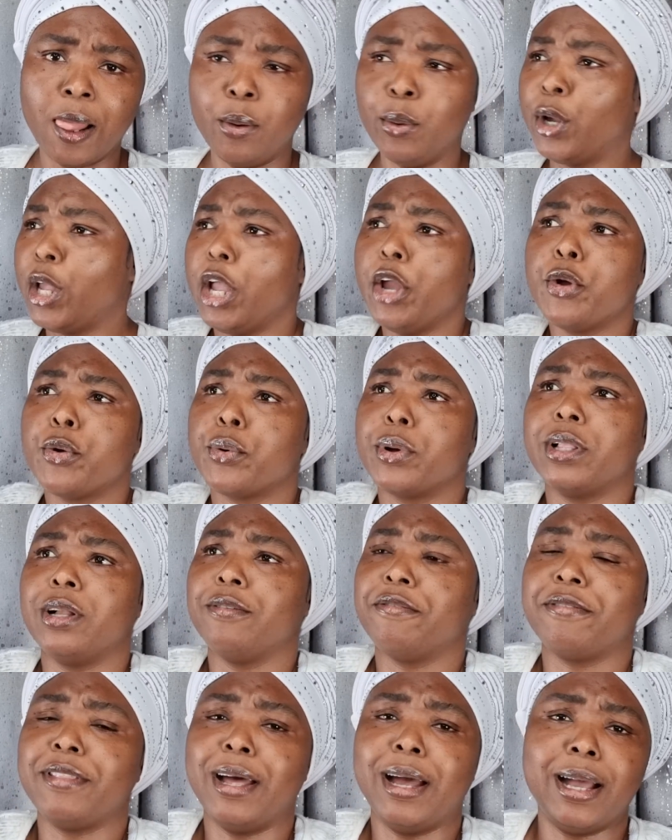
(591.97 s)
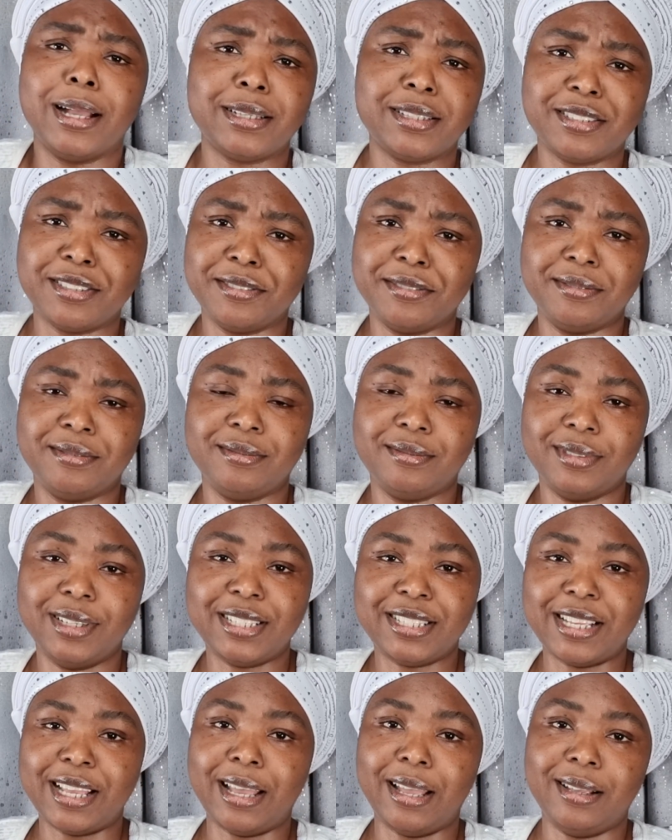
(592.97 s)
We're getting rid of that, they
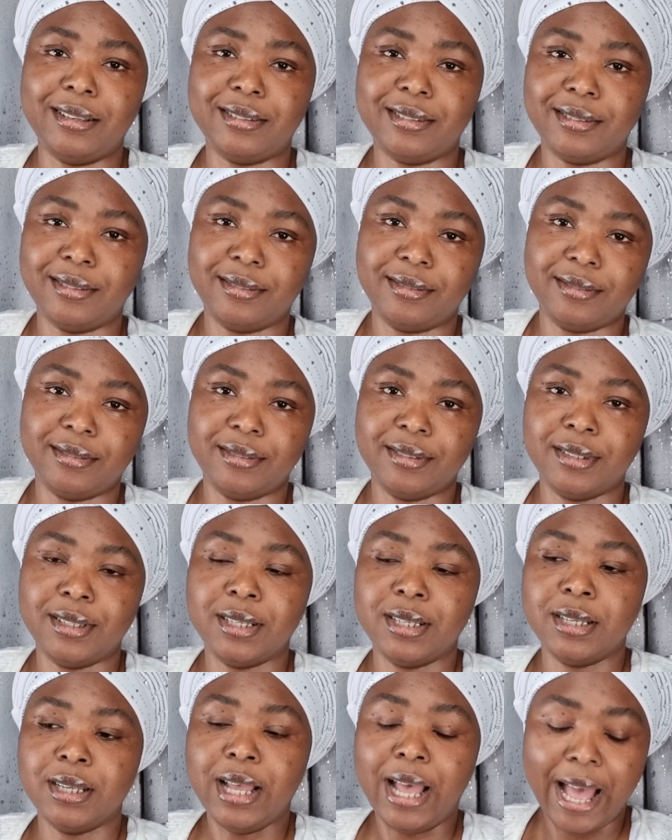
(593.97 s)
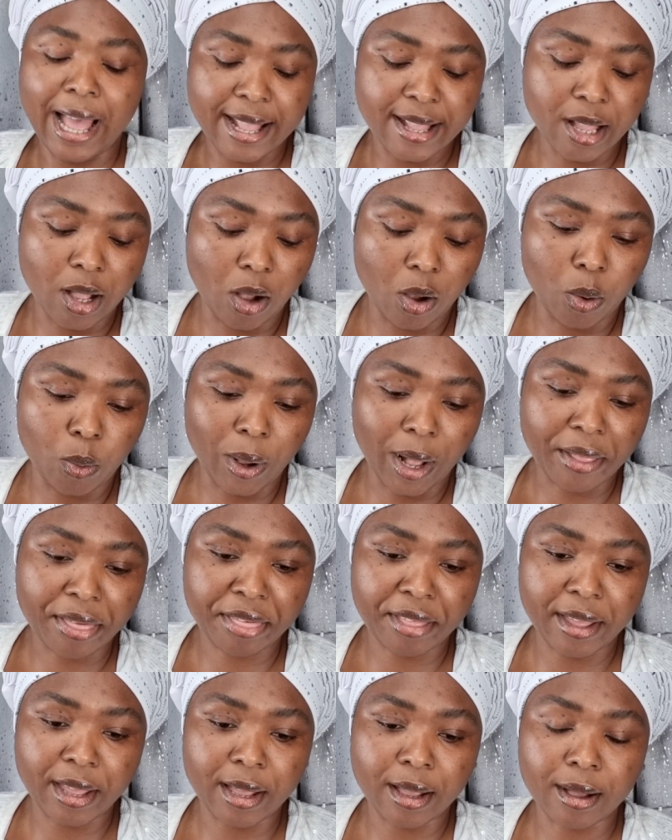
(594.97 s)
say. And now I
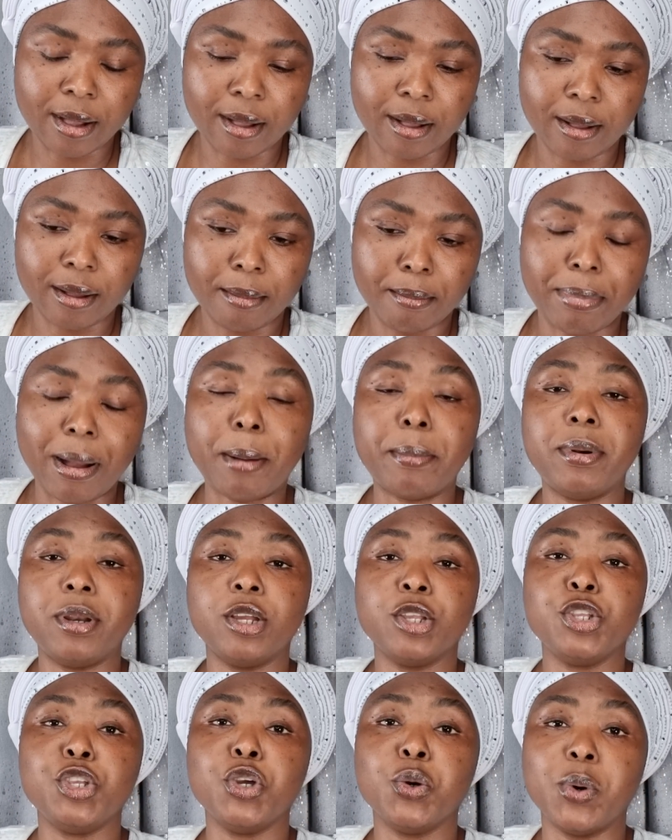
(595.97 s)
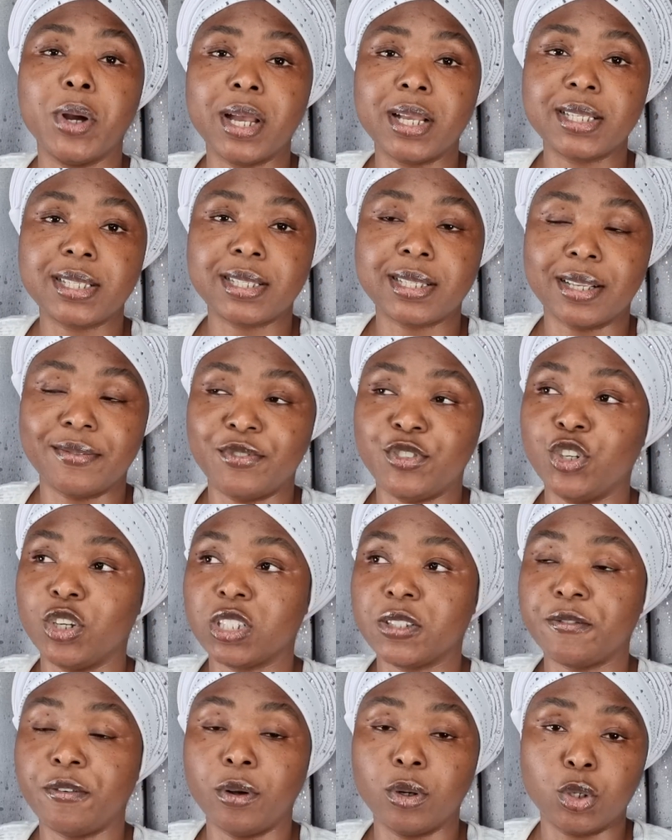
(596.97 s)
think Babylon US have
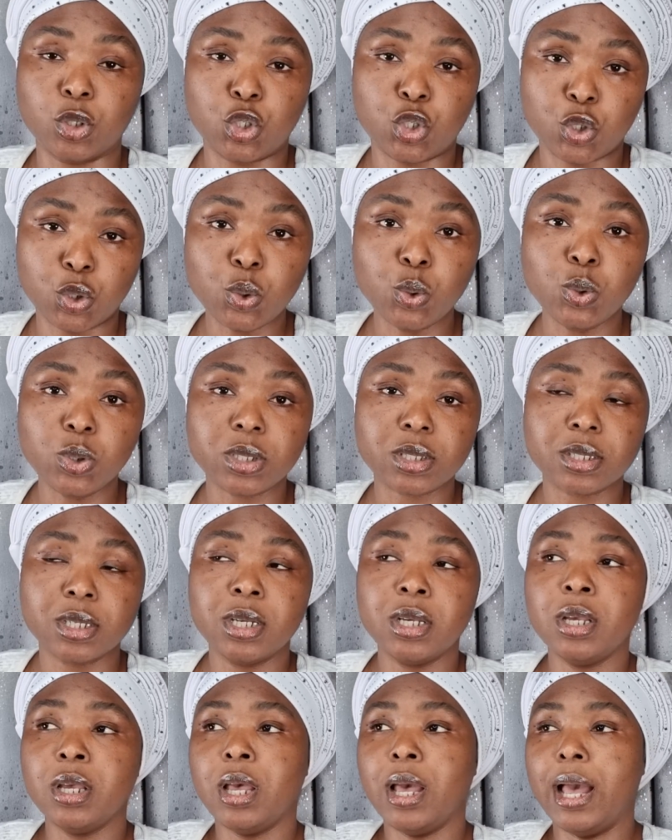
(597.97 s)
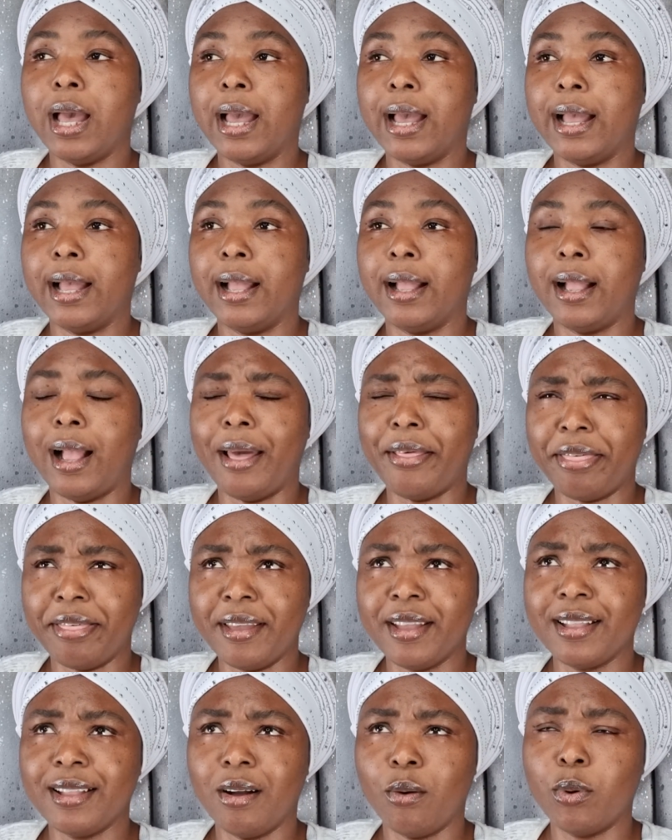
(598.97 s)
just followed suit I
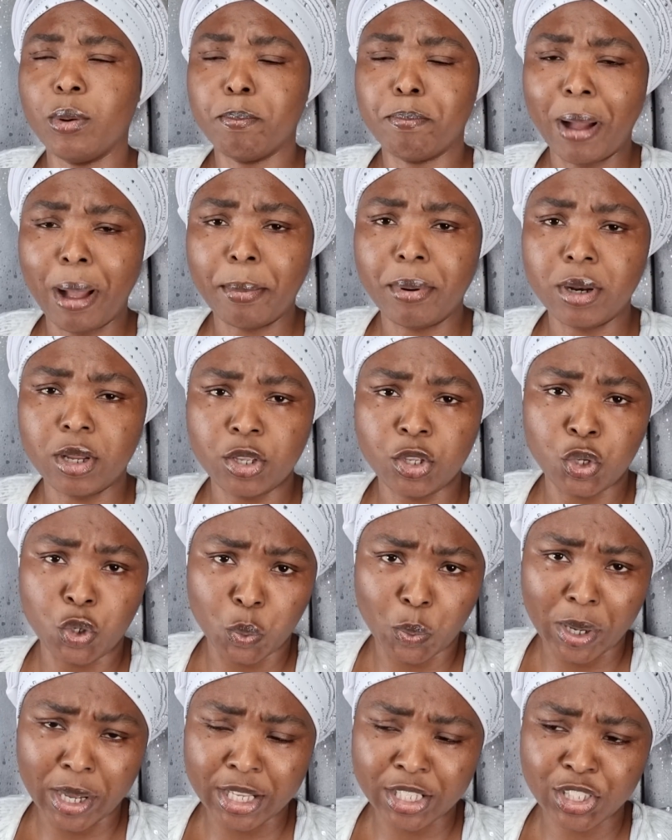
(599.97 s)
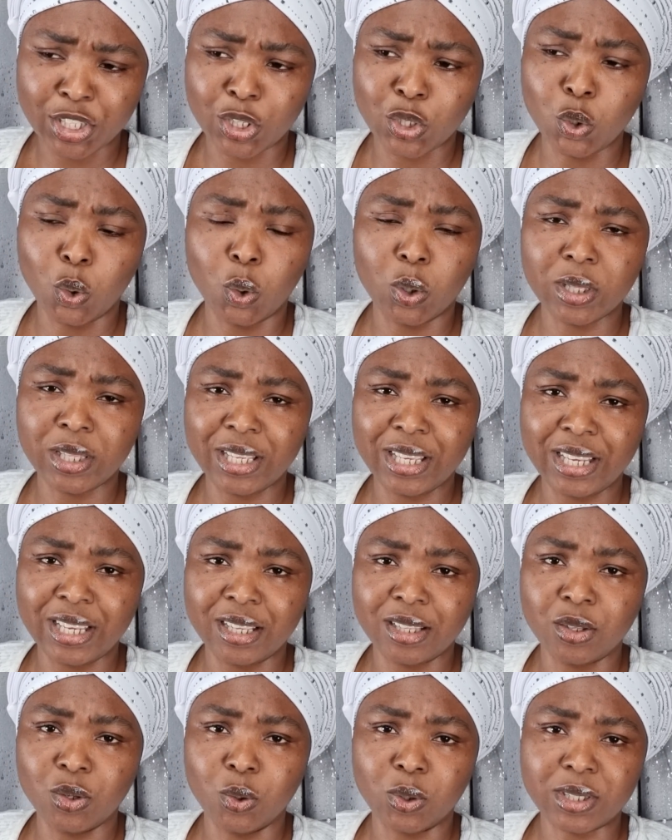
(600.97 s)
think now with Babylon US, you don't
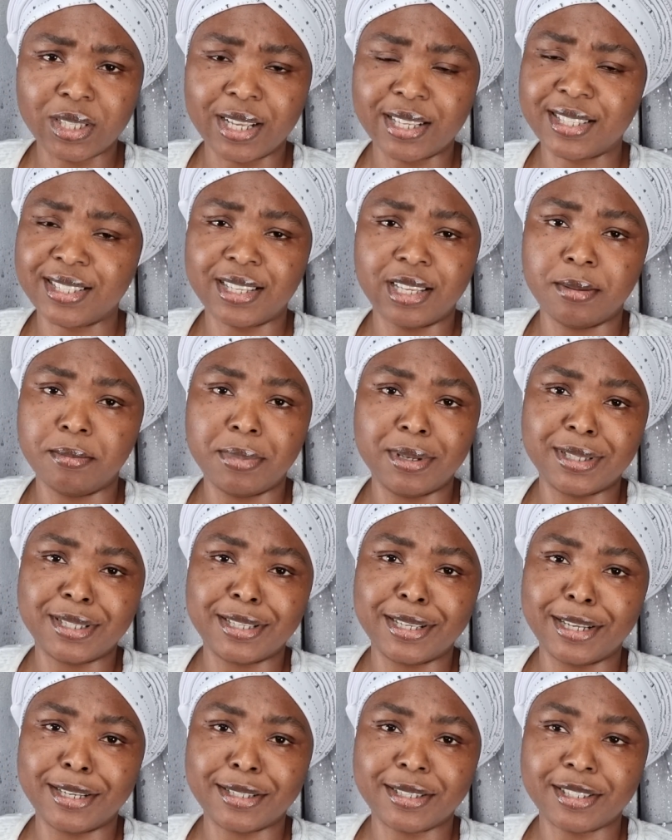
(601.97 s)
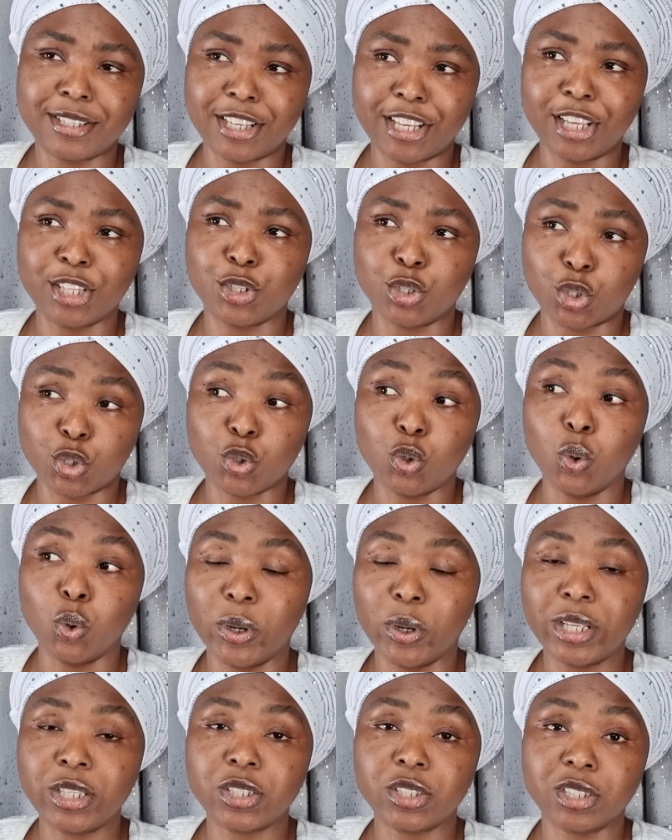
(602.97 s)
need no testing business. You can just
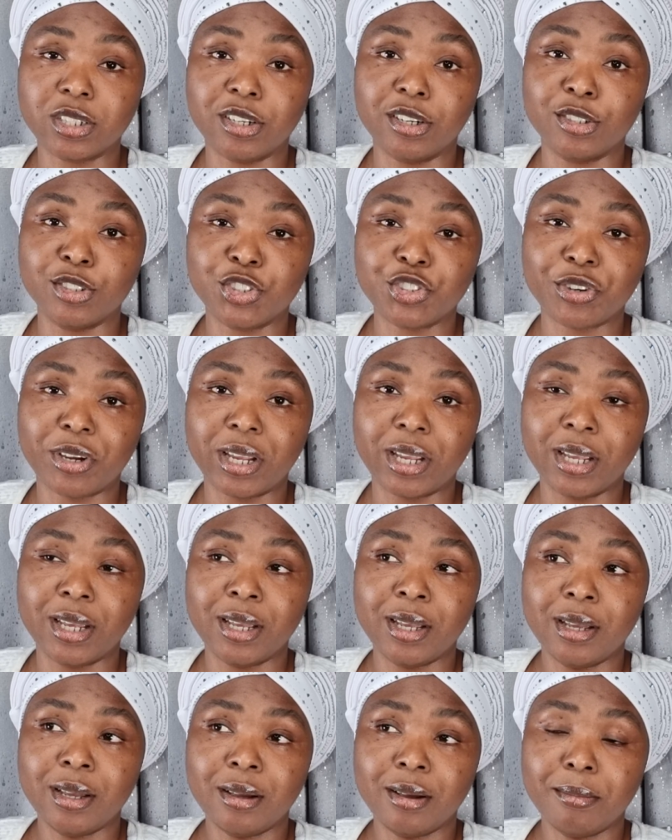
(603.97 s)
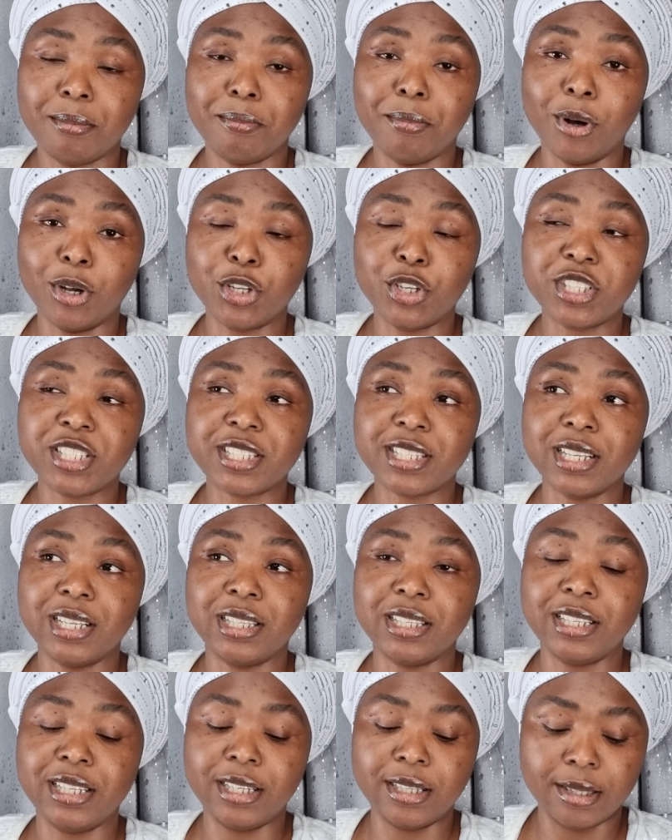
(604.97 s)
into the country. But you still
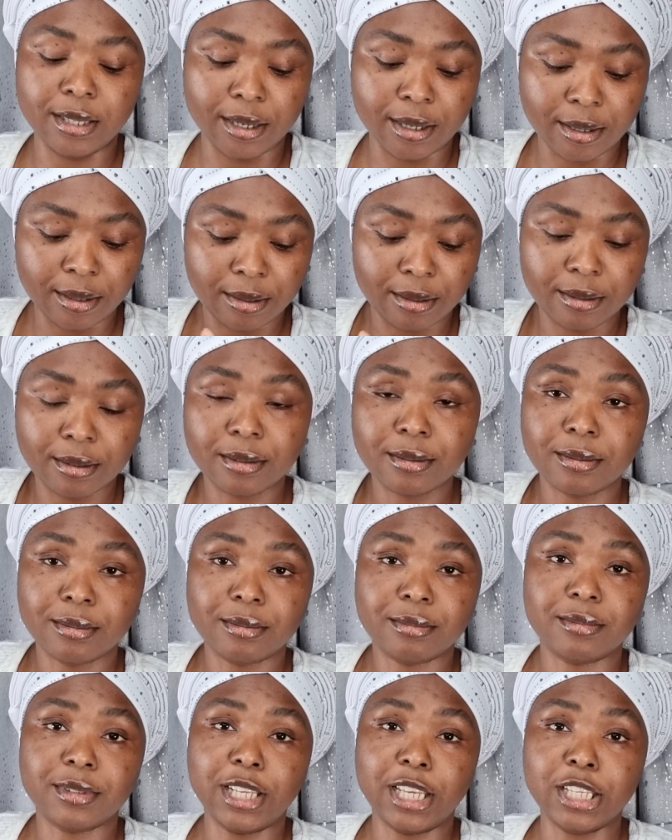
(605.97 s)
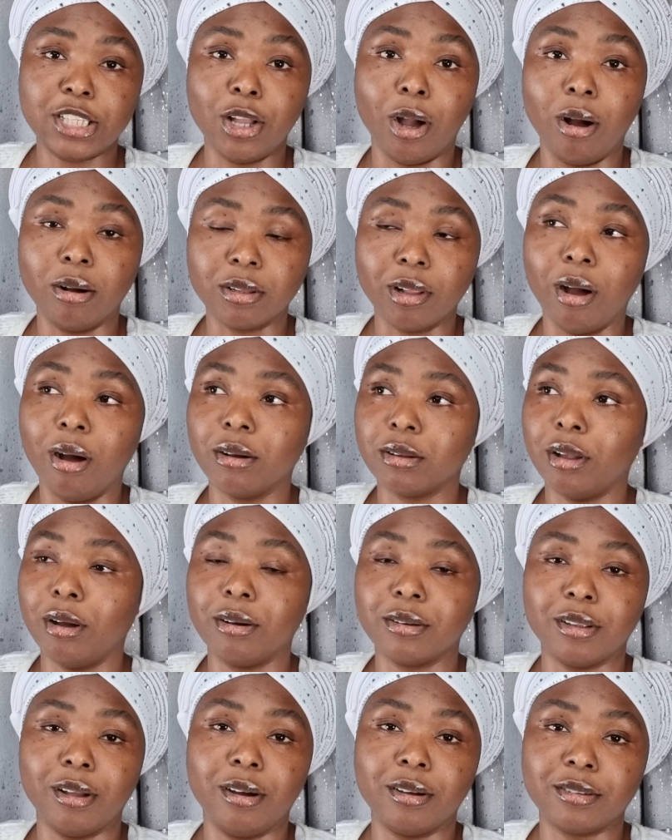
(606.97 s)
need a ding dong dong
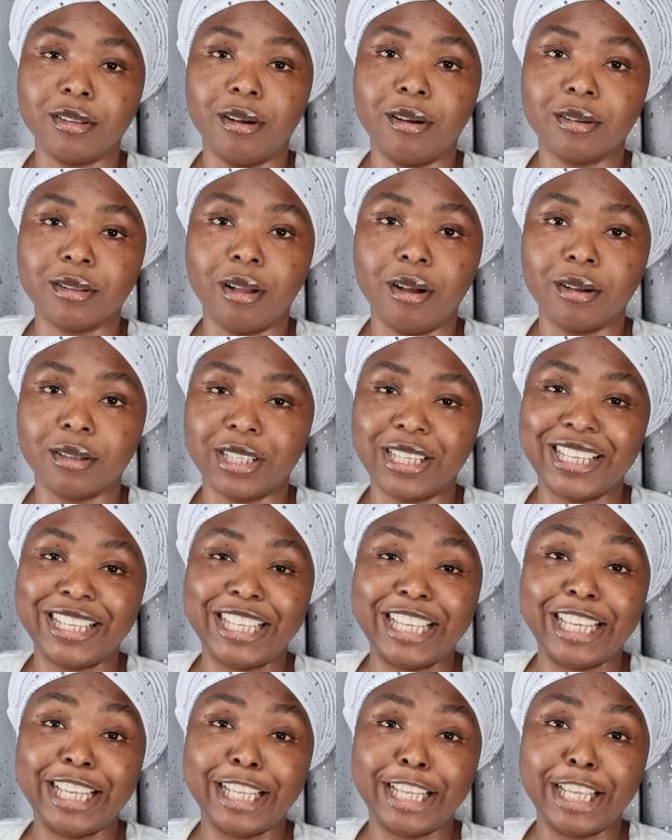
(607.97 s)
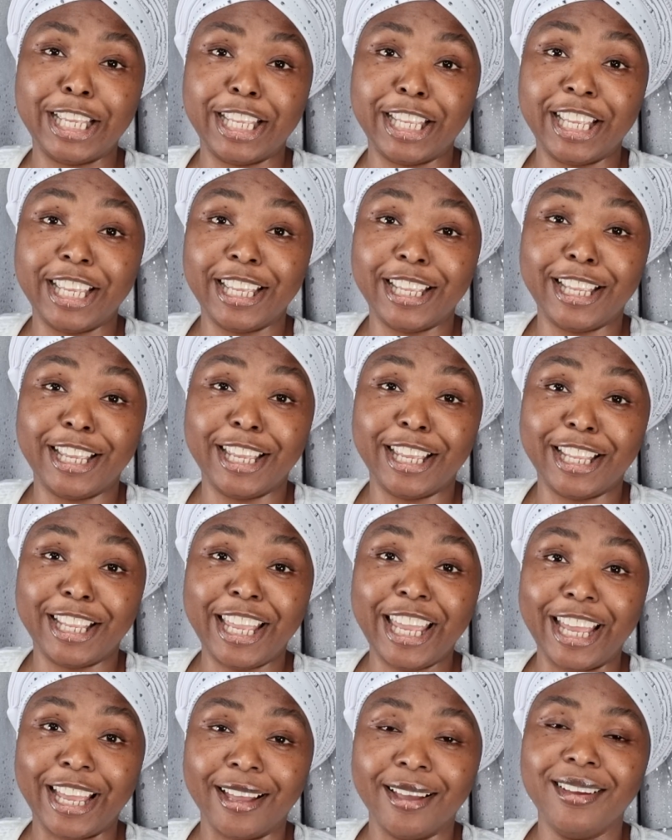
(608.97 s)
dong dong dong dong ding ding ding ding ding ding ding ding
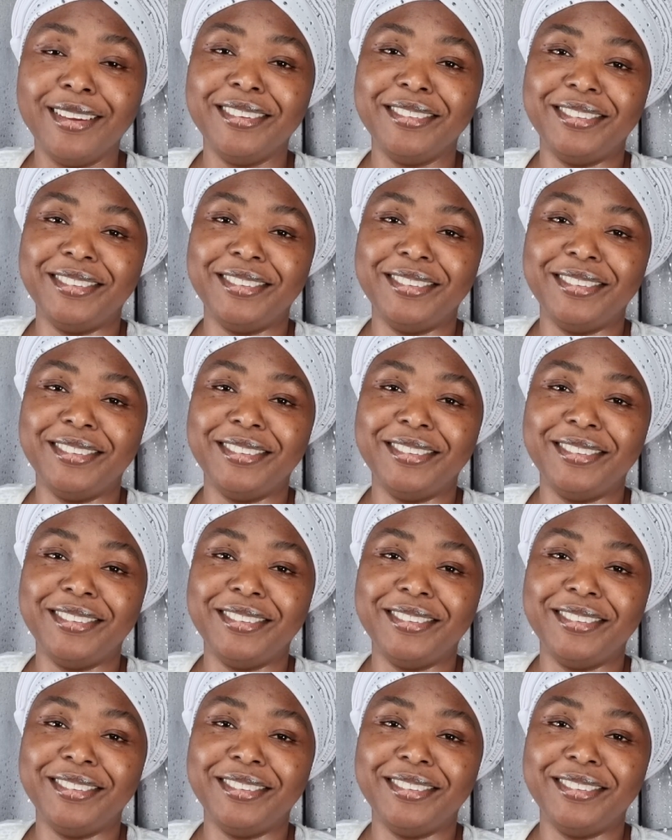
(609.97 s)
ding.